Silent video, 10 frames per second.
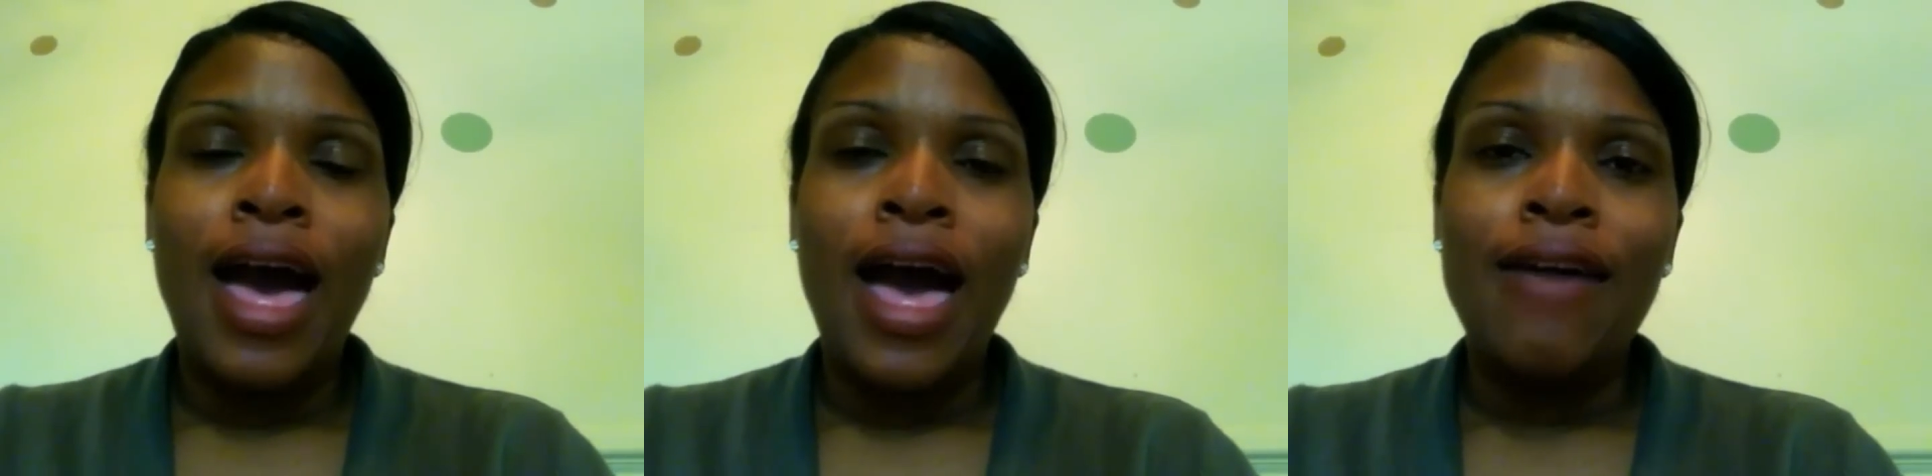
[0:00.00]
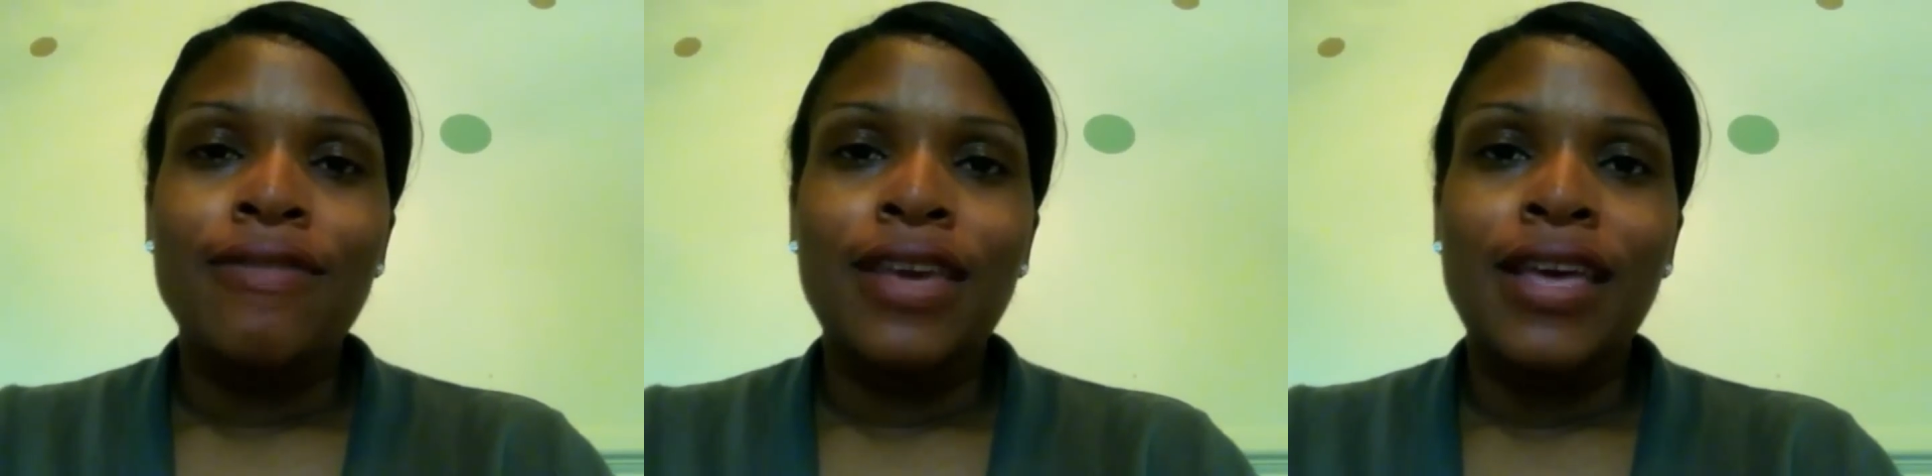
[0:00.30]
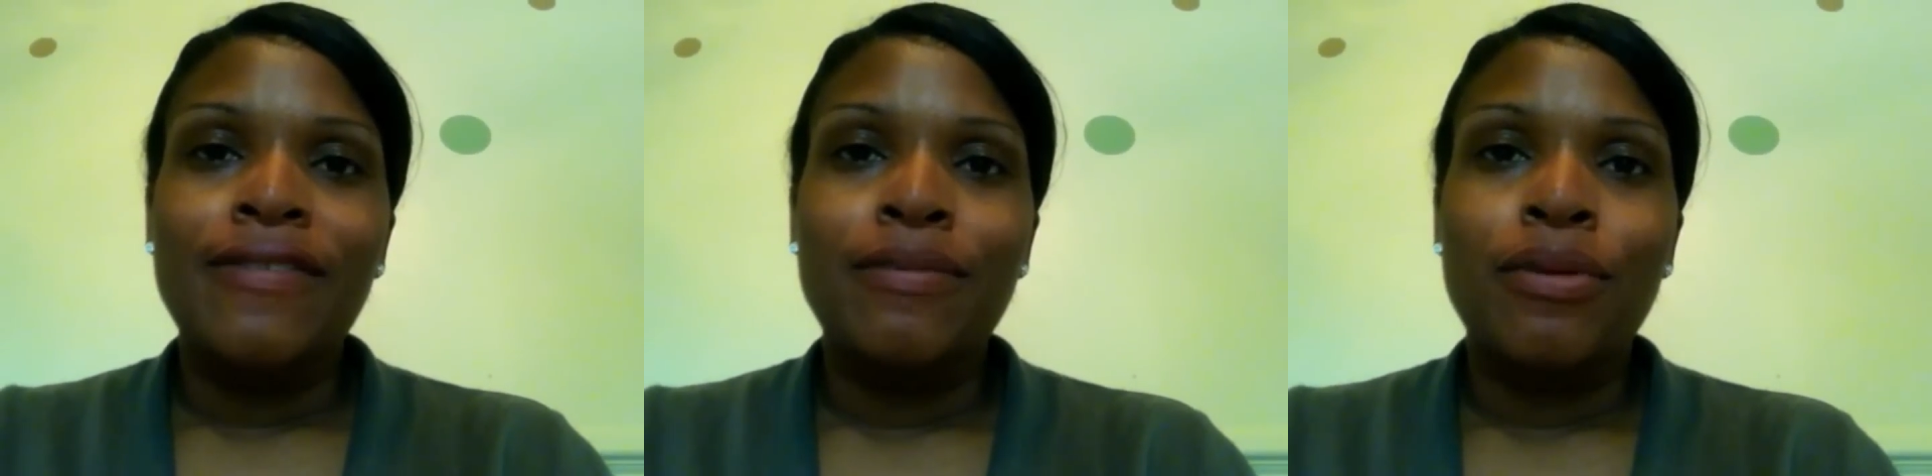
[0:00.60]

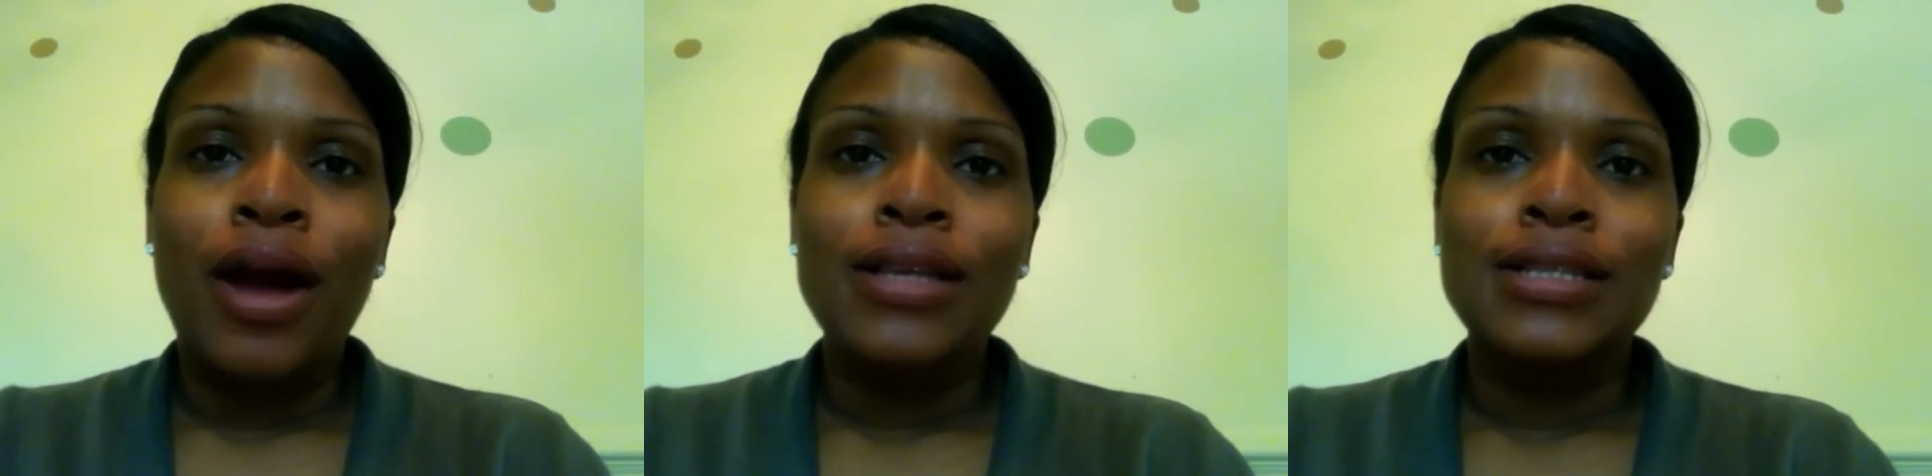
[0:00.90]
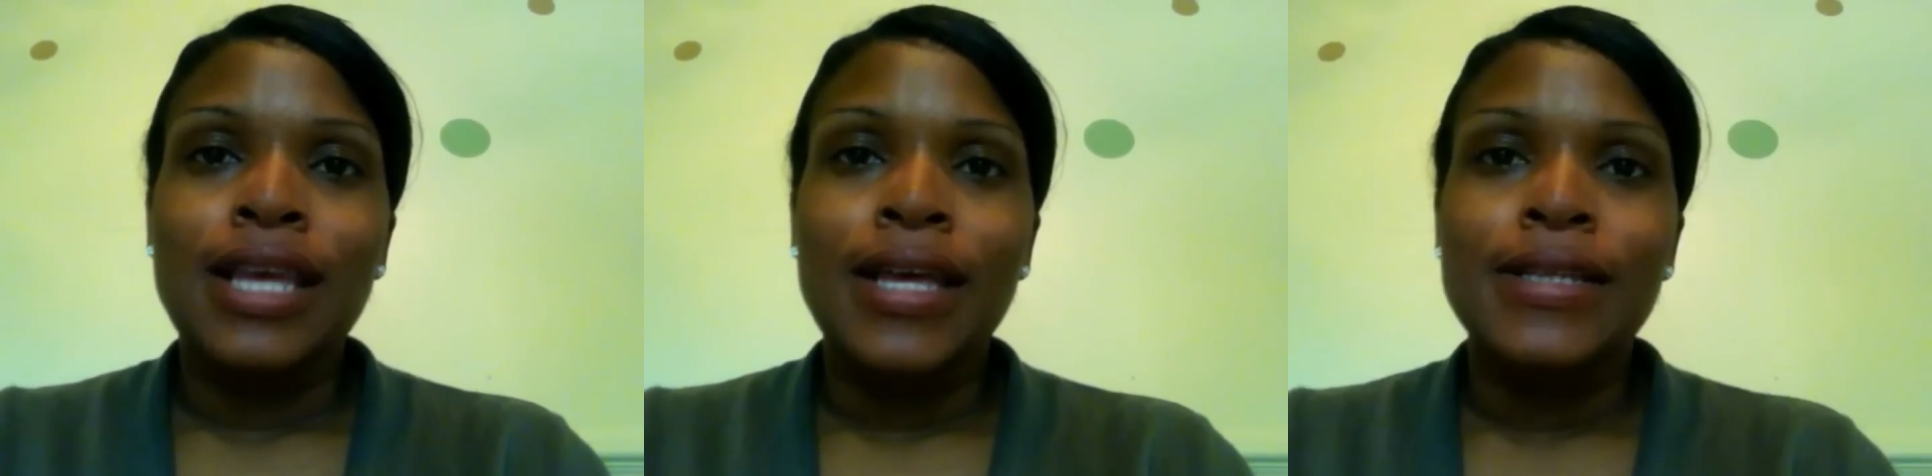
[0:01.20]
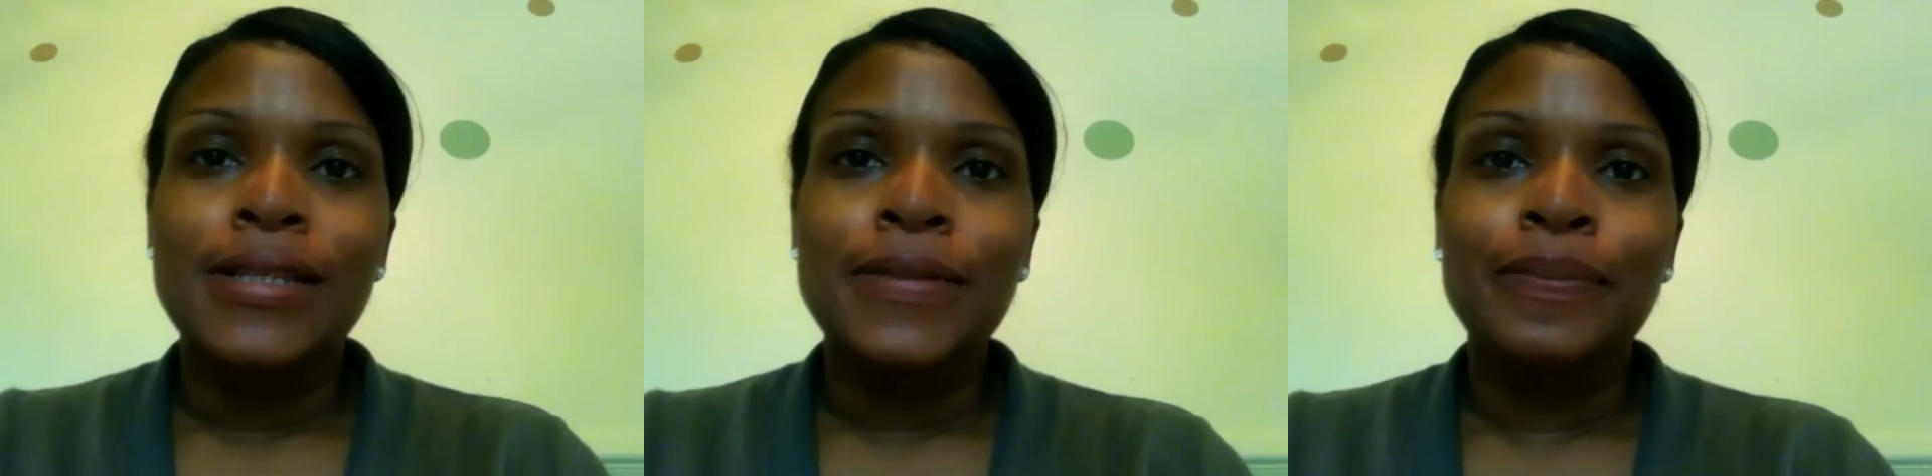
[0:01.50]
IVF
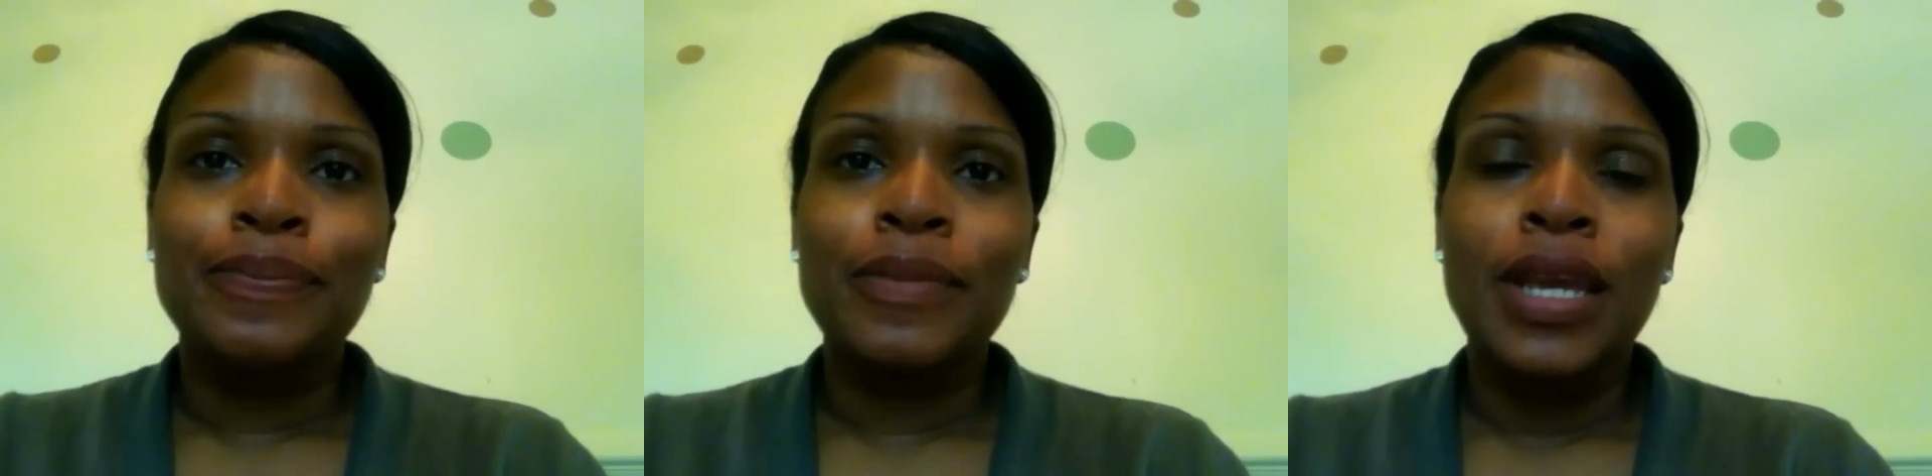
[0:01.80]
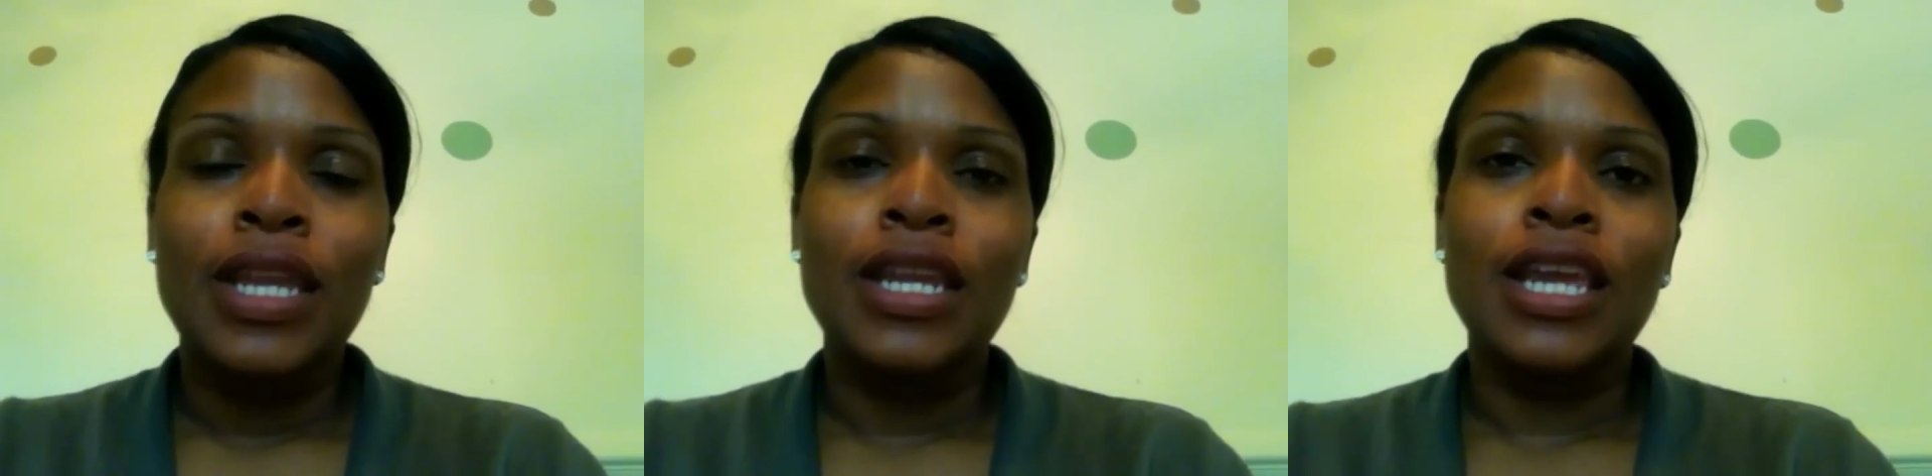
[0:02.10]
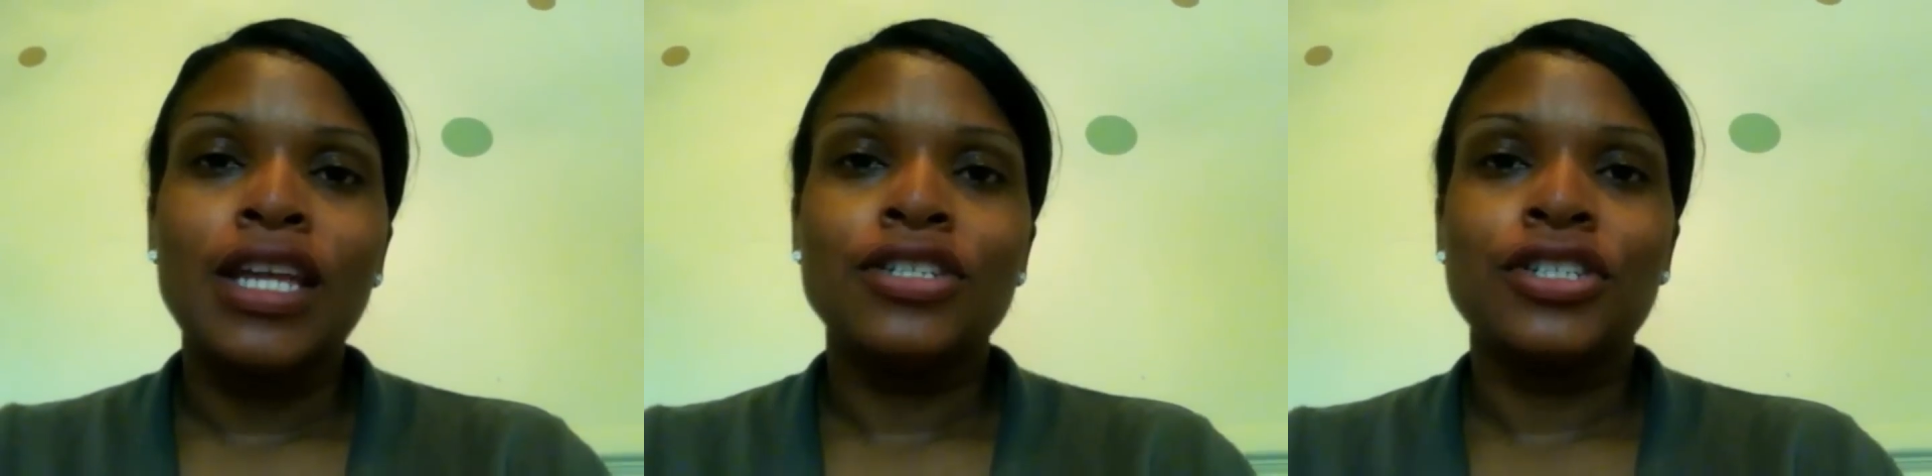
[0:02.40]
process in a
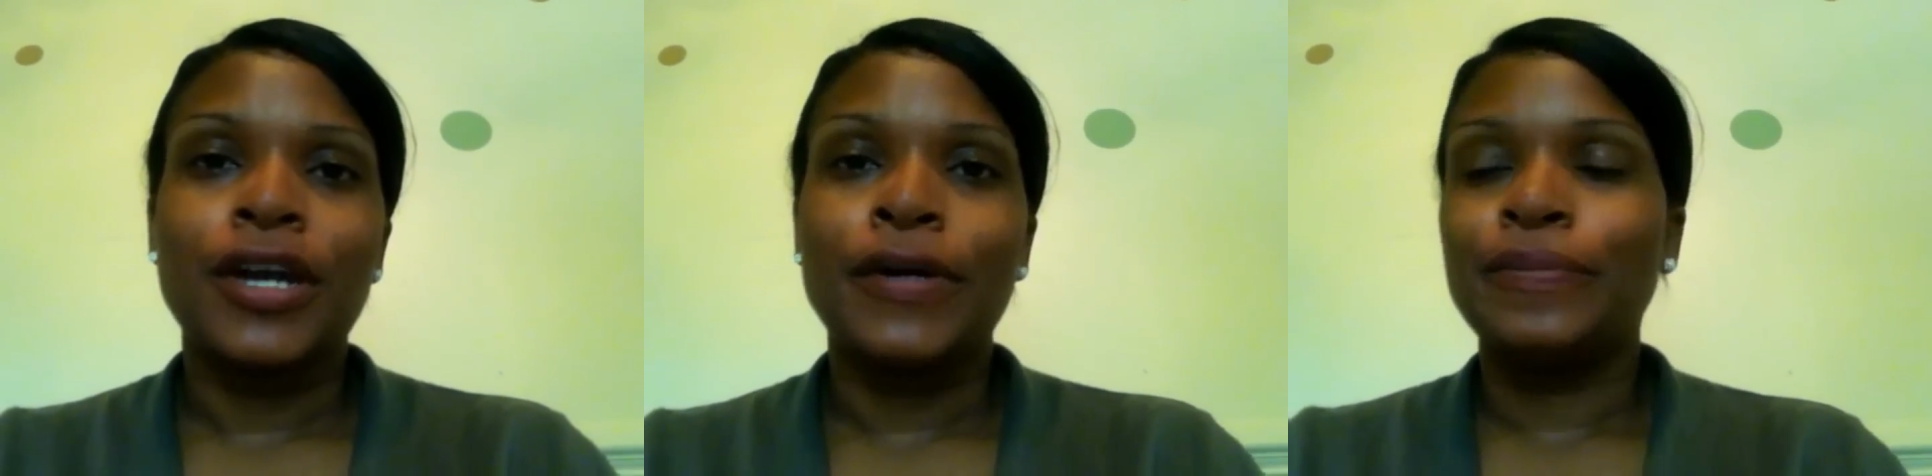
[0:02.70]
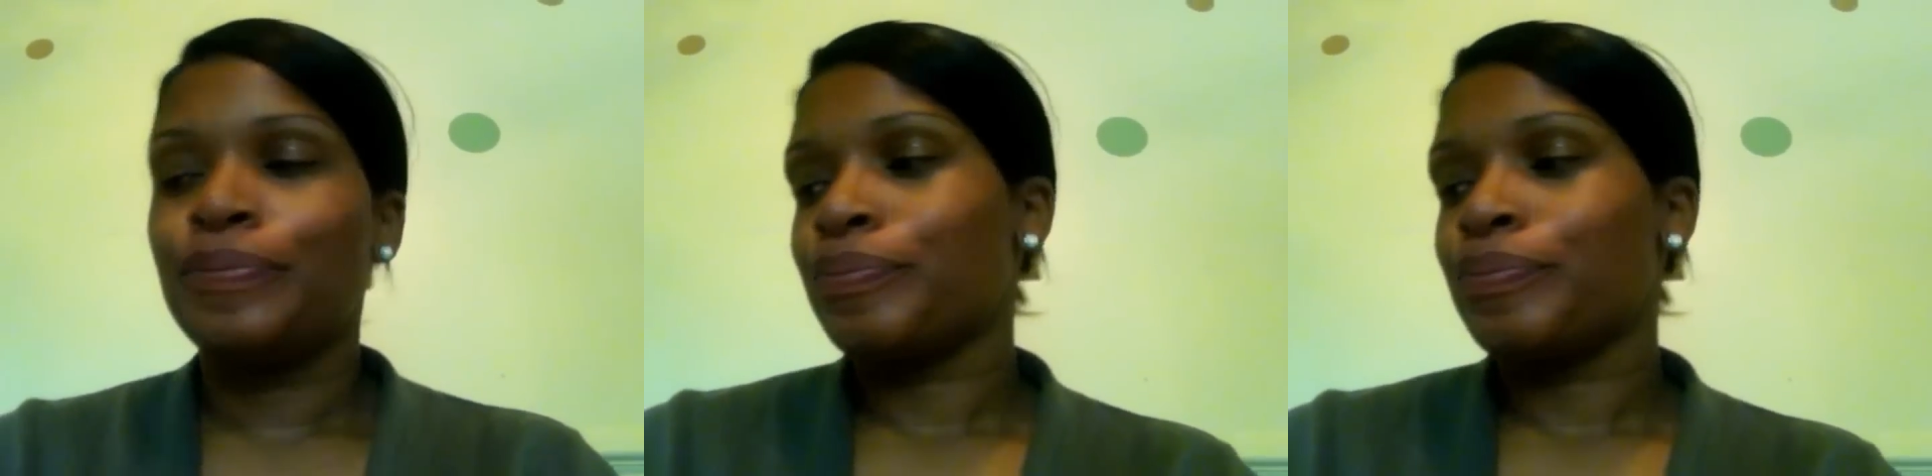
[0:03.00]
nutshell